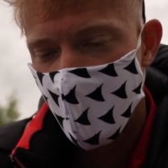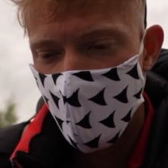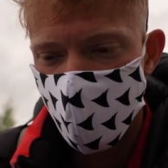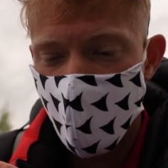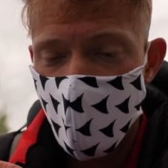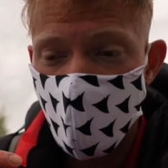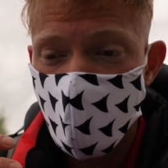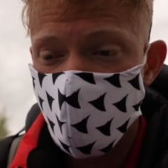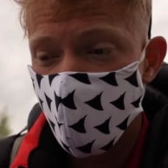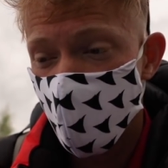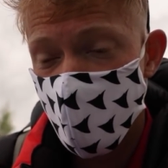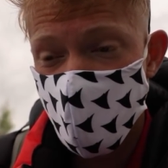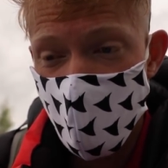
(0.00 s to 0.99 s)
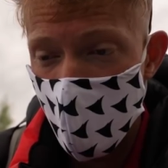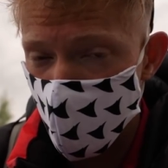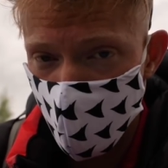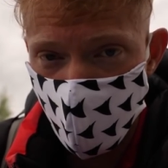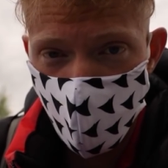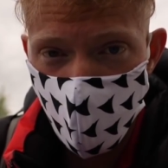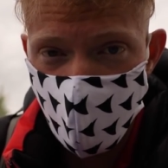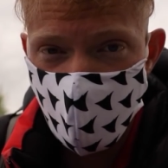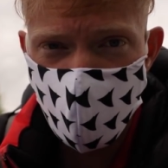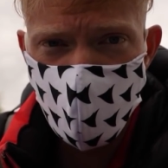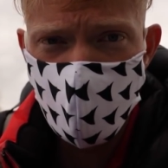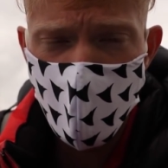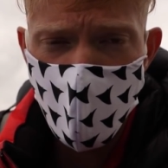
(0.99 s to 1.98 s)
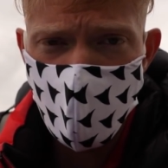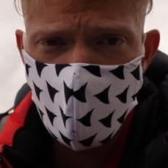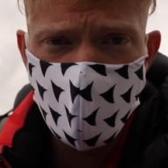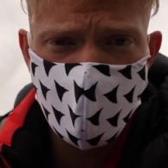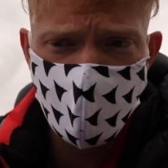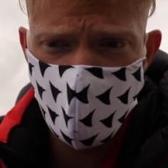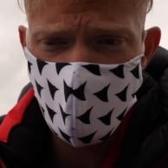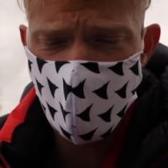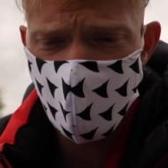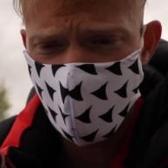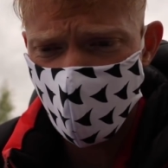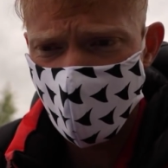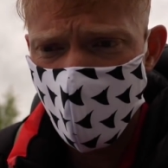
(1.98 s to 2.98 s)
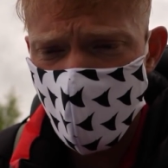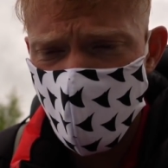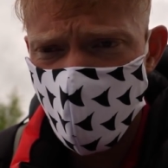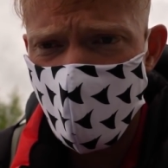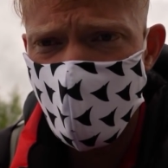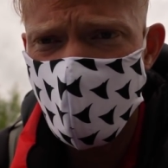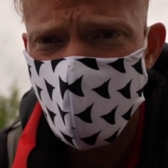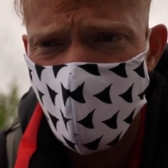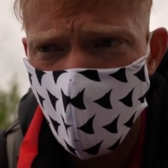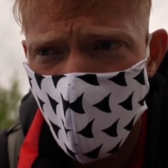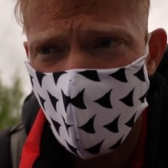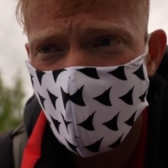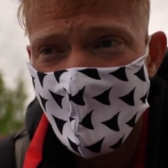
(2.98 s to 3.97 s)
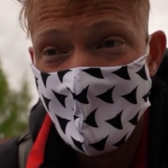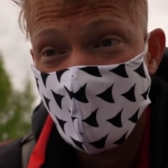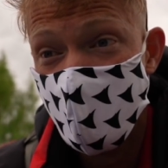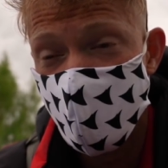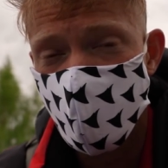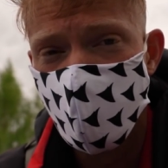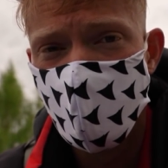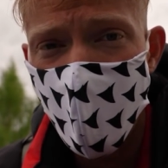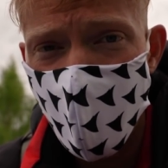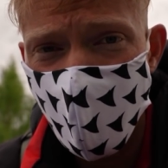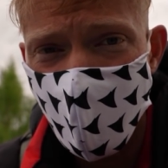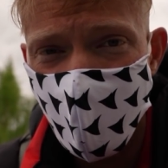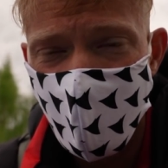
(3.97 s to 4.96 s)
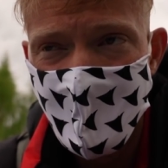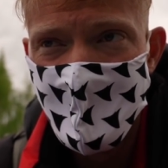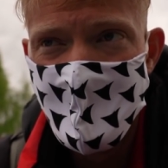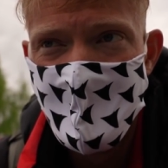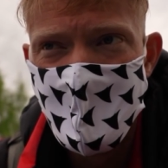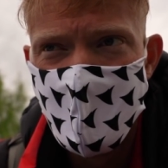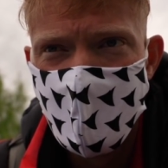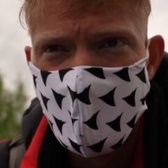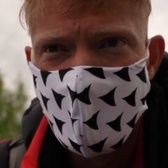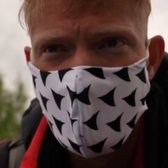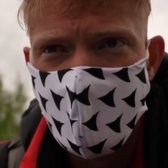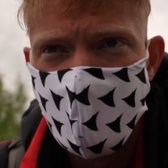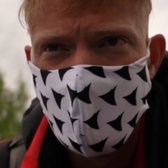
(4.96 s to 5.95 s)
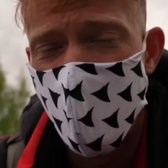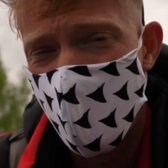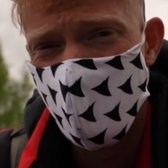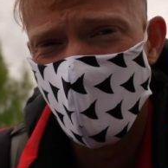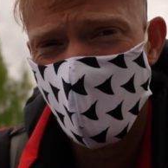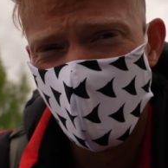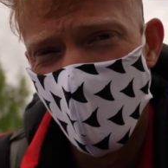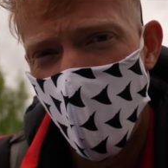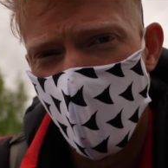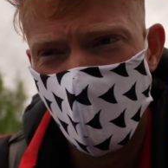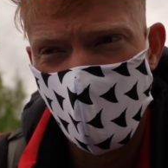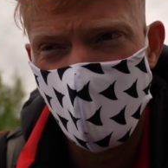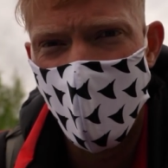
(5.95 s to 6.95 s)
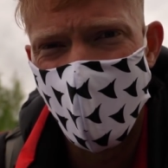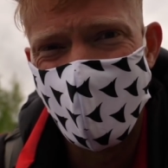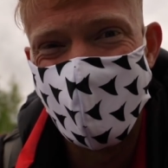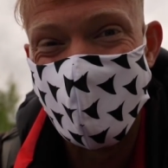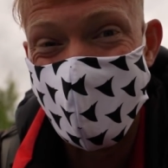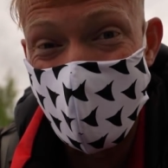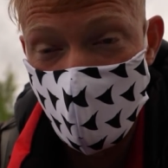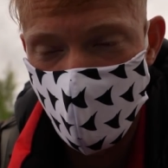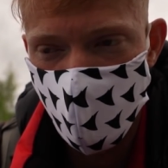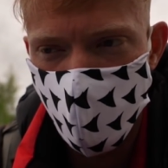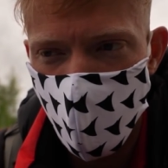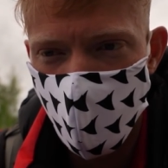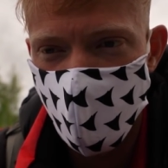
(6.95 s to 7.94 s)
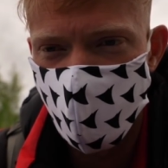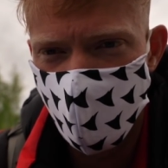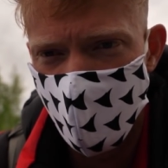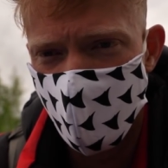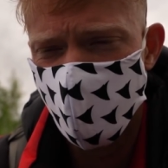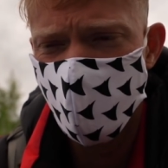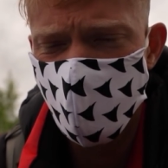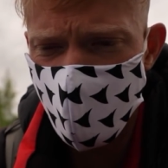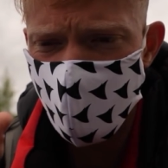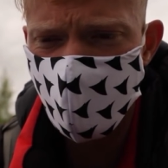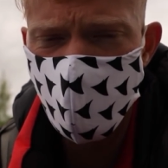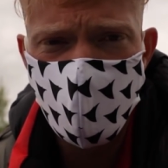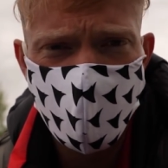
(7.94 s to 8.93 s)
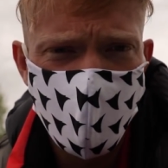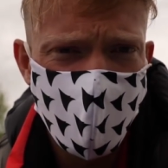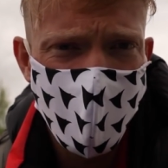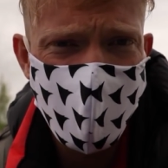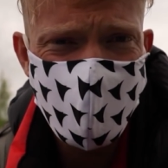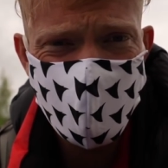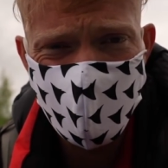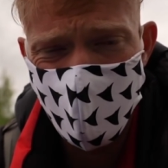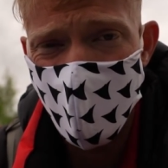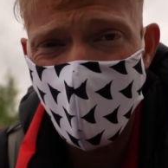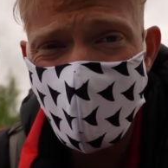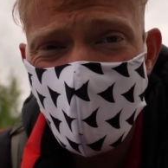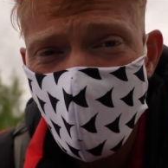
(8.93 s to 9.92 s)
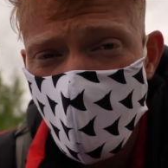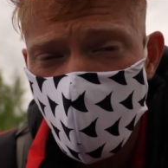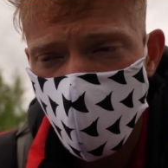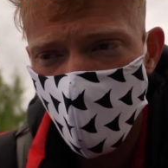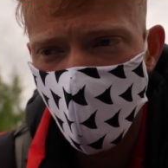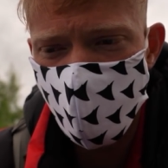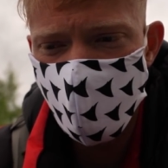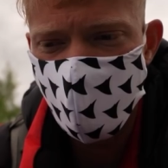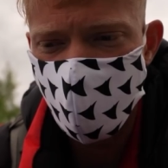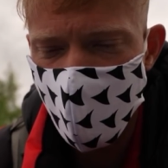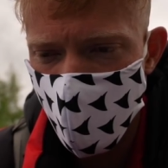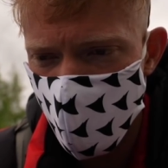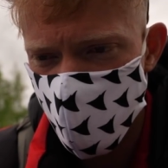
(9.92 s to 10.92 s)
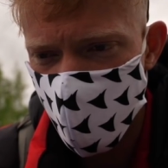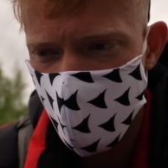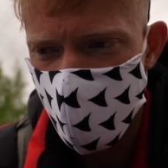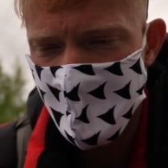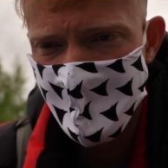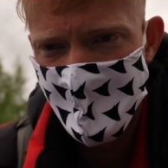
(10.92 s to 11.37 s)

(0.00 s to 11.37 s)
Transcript: if I was, for example, rowing too long via the telemetry and you say, well, let's row longer, that would not be ideal. You kind of look for an ideal angle on the telemetry